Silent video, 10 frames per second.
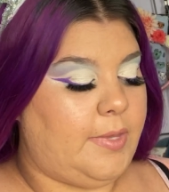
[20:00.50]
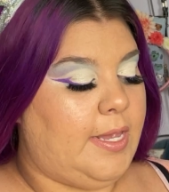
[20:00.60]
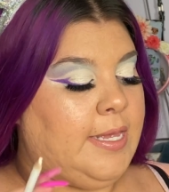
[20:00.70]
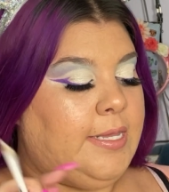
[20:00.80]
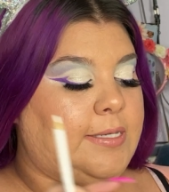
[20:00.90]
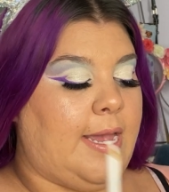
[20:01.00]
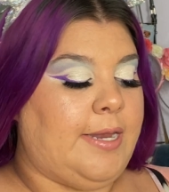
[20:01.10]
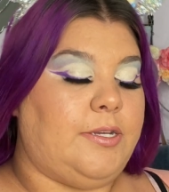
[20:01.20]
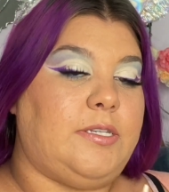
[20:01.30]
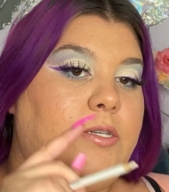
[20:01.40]
is I
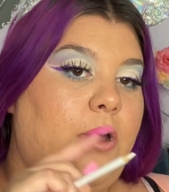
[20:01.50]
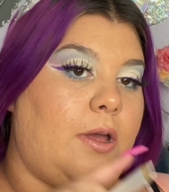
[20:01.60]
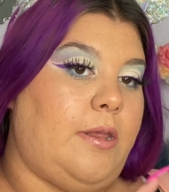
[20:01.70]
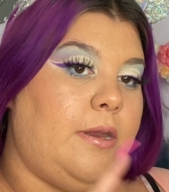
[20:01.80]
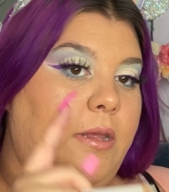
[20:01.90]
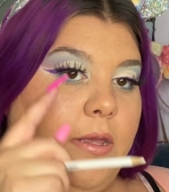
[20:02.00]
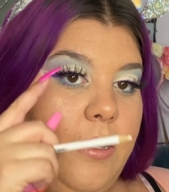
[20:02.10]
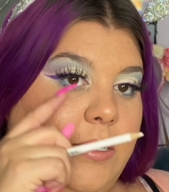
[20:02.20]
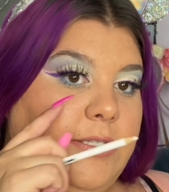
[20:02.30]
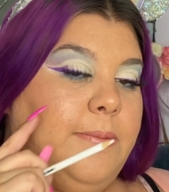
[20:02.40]
just dotted
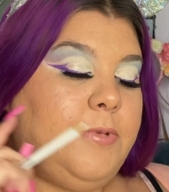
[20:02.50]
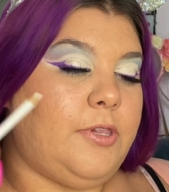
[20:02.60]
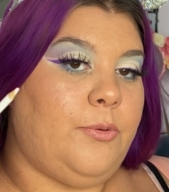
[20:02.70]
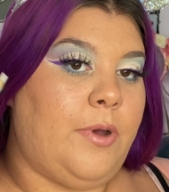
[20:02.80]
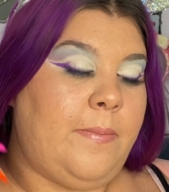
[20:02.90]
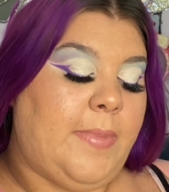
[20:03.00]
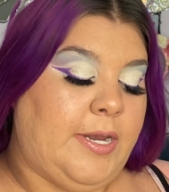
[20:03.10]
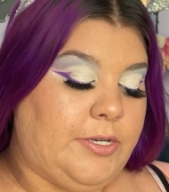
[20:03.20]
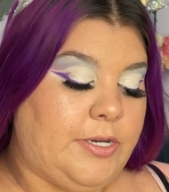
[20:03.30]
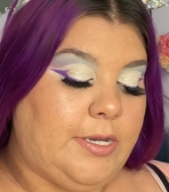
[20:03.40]
some glue on my
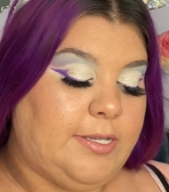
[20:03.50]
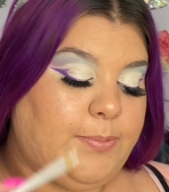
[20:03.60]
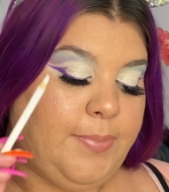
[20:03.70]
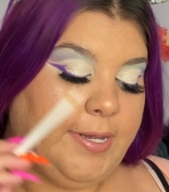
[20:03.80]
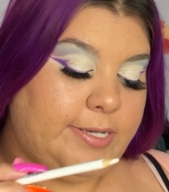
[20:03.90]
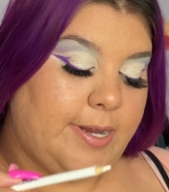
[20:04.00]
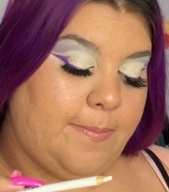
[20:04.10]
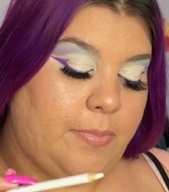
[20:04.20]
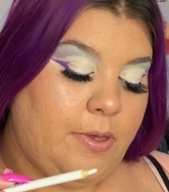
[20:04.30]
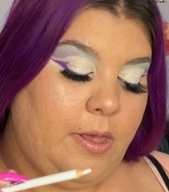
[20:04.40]
cheeks, picked up
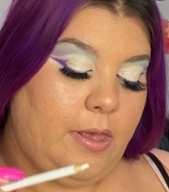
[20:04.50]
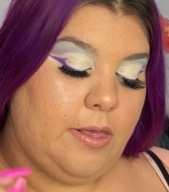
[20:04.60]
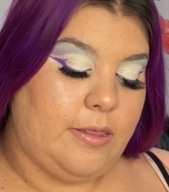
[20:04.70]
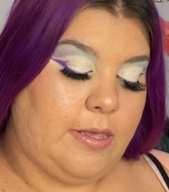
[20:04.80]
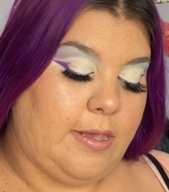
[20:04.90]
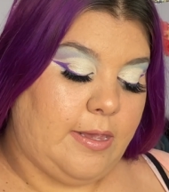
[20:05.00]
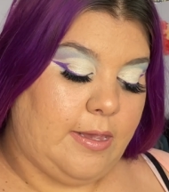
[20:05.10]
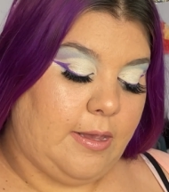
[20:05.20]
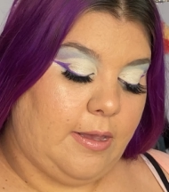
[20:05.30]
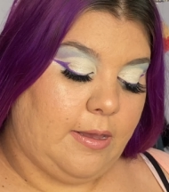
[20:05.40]

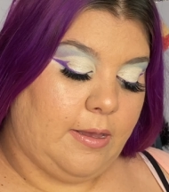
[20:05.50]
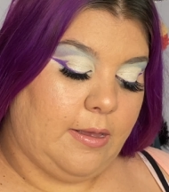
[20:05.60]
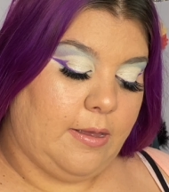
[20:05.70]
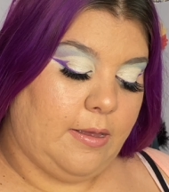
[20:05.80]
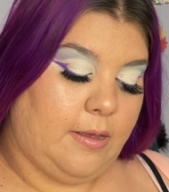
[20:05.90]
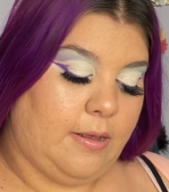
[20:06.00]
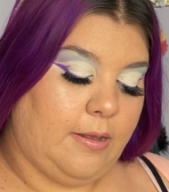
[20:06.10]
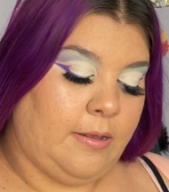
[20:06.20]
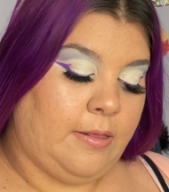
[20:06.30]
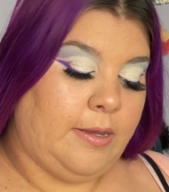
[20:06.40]
the
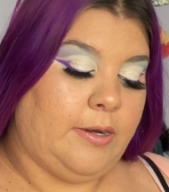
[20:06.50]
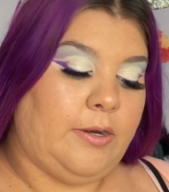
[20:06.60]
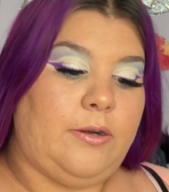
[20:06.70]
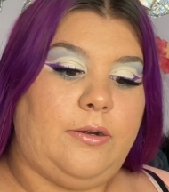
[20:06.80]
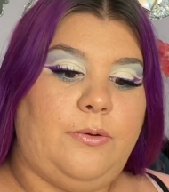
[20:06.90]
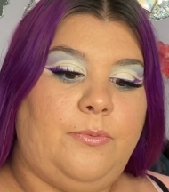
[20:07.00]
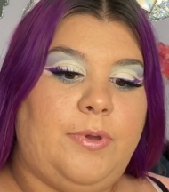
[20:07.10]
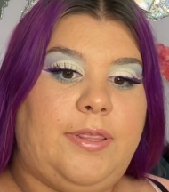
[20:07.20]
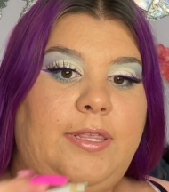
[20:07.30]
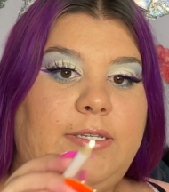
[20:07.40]
glitter
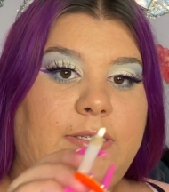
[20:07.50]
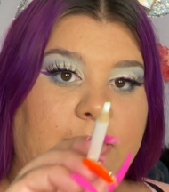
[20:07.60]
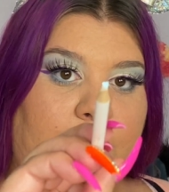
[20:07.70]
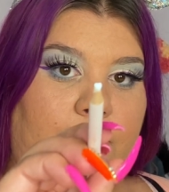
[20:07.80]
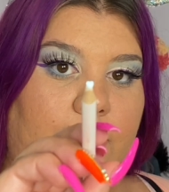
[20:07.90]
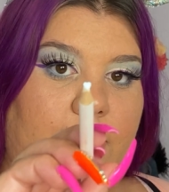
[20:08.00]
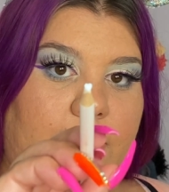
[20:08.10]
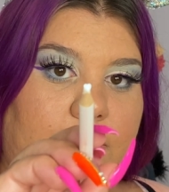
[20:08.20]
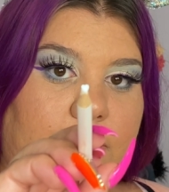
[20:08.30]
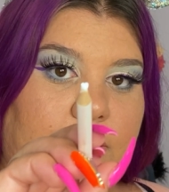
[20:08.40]
with this stone,
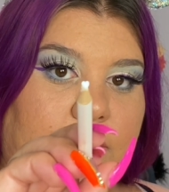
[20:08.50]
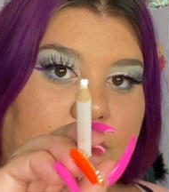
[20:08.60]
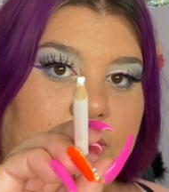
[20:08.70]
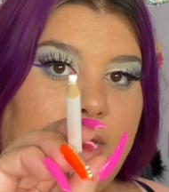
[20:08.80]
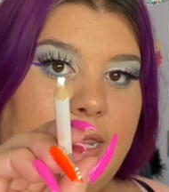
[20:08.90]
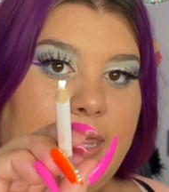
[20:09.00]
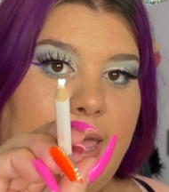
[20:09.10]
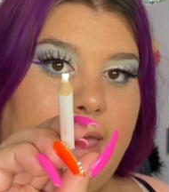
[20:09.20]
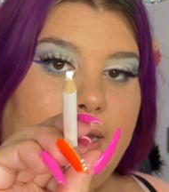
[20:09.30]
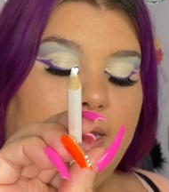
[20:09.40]
just like
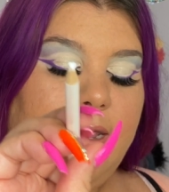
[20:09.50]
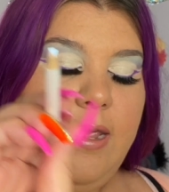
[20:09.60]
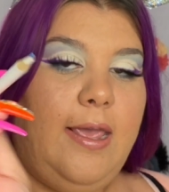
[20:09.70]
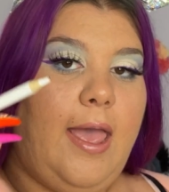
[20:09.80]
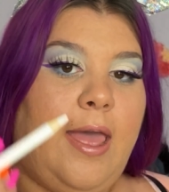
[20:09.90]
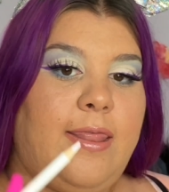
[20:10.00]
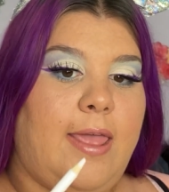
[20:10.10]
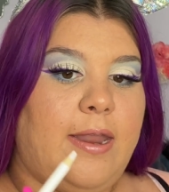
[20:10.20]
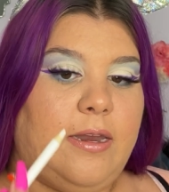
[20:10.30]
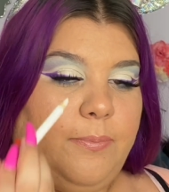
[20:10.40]
that, and
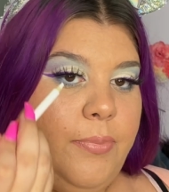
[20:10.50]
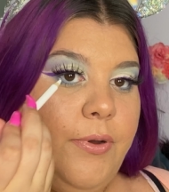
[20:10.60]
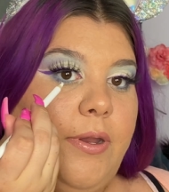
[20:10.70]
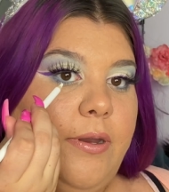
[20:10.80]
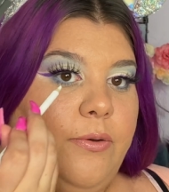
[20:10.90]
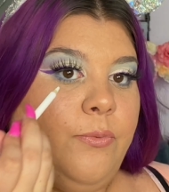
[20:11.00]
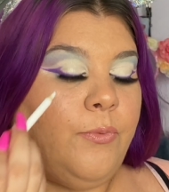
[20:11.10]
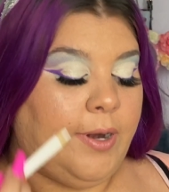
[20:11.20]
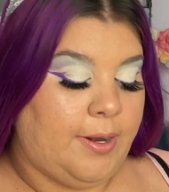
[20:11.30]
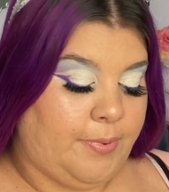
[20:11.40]
then put it
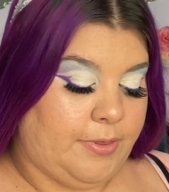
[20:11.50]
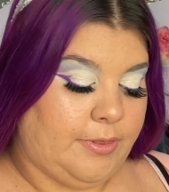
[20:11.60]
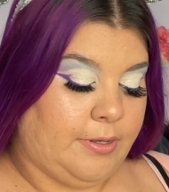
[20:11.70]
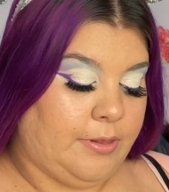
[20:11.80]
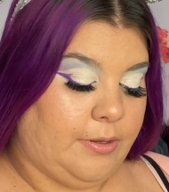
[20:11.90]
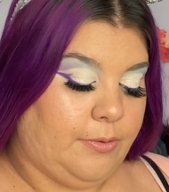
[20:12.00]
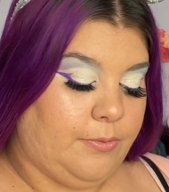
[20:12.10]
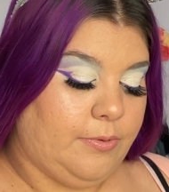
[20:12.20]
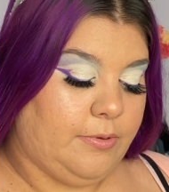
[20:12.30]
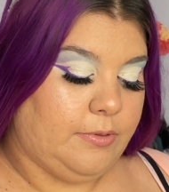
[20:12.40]
where I put the glue.
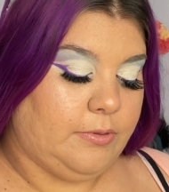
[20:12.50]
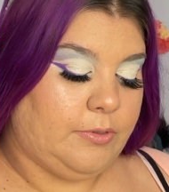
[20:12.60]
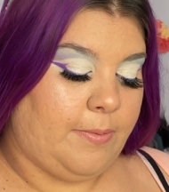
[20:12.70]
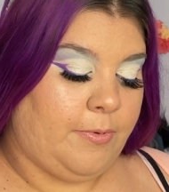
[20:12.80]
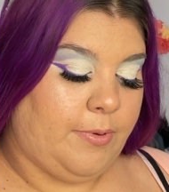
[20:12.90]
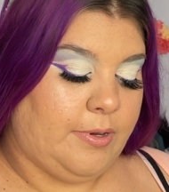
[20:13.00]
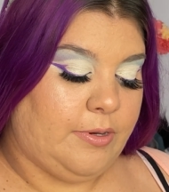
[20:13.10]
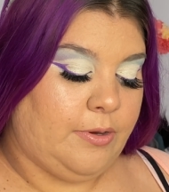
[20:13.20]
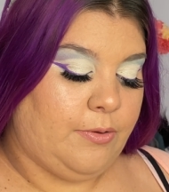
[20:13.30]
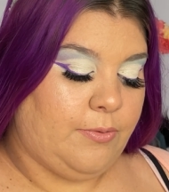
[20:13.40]
So I'm going
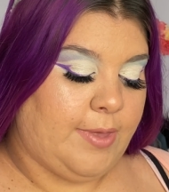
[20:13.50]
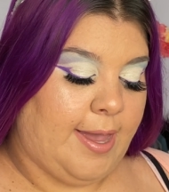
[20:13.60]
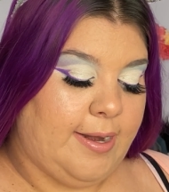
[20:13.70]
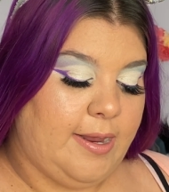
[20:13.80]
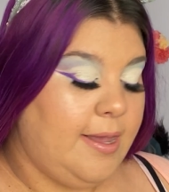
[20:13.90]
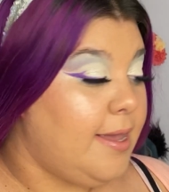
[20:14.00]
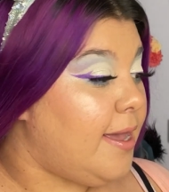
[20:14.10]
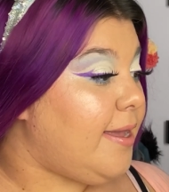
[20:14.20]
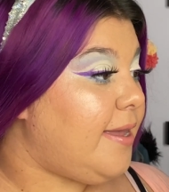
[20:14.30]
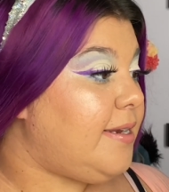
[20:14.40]
to do that
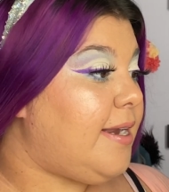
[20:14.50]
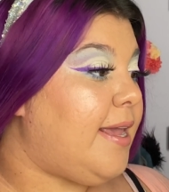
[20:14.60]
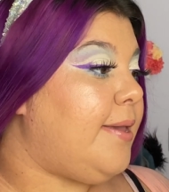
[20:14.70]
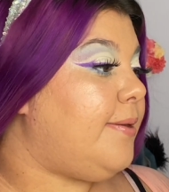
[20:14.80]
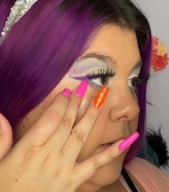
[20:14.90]
again today.